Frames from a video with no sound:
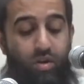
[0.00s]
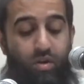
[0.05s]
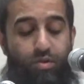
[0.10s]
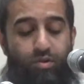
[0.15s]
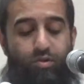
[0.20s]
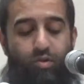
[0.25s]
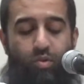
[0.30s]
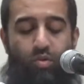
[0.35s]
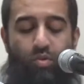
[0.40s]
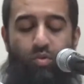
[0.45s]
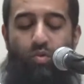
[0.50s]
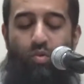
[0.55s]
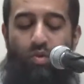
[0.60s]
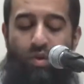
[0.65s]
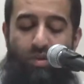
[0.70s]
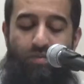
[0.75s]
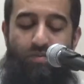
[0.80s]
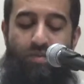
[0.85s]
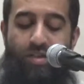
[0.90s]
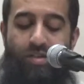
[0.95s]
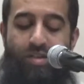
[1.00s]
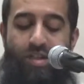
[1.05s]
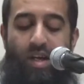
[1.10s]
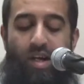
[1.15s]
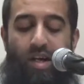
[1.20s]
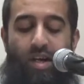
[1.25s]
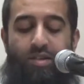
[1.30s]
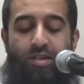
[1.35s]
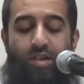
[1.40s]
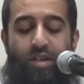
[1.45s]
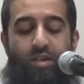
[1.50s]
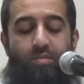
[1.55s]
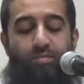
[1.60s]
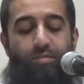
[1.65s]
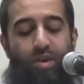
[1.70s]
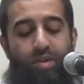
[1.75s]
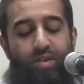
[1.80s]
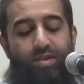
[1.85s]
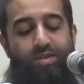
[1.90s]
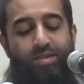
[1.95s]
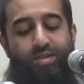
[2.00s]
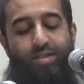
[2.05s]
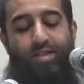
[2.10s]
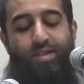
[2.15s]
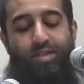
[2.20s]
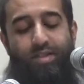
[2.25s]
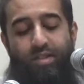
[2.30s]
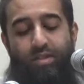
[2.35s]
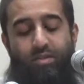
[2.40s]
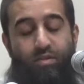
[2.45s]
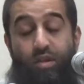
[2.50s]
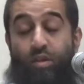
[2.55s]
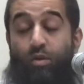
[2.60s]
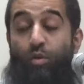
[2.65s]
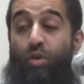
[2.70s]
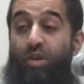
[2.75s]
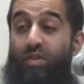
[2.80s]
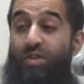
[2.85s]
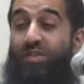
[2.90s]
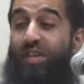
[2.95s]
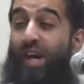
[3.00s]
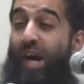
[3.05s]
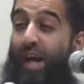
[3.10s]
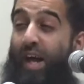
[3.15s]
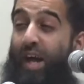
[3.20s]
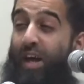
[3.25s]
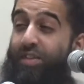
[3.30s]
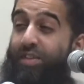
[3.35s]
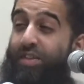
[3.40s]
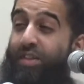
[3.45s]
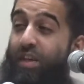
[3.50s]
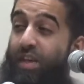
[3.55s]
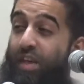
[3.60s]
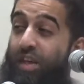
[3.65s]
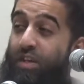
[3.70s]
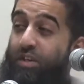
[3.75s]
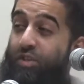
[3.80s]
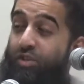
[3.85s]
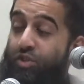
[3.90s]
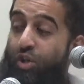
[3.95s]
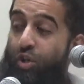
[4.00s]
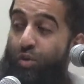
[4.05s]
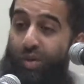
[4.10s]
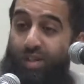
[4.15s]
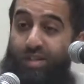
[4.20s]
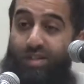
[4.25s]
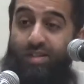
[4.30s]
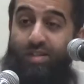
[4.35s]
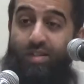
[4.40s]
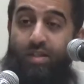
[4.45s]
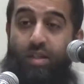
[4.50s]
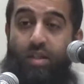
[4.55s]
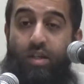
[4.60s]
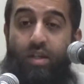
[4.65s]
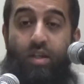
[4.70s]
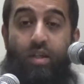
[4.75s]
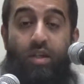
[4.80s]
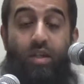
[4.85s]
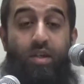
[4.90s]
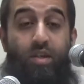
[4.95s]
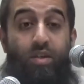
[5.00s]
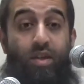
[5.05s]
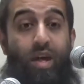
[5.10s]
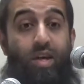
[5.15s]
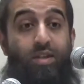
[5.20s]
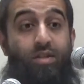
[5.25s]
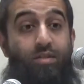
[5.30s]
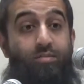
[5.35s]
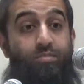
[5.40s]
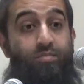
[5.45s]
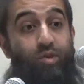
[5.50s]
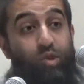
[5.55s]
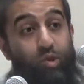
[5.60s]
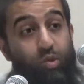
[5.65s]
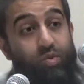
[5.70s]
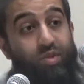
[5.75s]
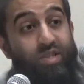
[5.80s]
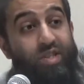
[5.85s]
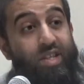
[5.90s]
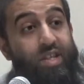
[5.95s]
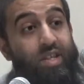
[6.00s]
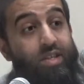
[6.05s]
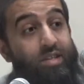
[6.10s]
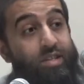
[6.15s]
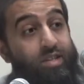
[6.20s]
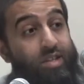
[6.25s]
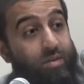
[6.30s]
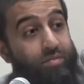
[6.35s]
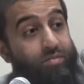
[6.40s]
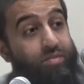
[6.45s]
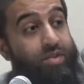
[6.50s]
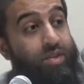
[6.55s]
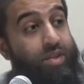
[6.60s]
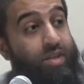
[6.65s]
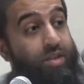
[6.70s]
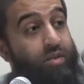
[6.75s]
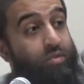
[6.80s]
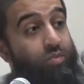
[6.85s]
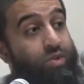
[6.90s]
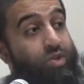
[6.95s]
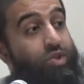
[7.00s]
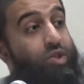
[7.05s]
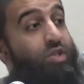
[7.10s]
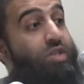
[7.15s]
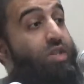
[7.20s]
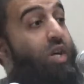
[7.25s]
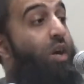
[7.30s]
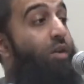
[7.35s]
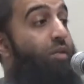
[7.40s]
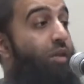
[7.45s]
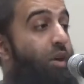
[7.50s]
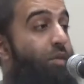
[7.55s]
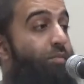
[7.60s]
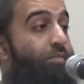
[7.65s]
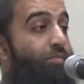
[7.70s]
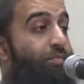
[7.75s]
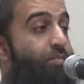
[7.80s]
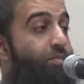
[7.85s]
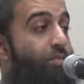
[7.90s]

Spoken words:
So all of these hadith, brothers and sisters, all of these ayat show us that music is something which is haram.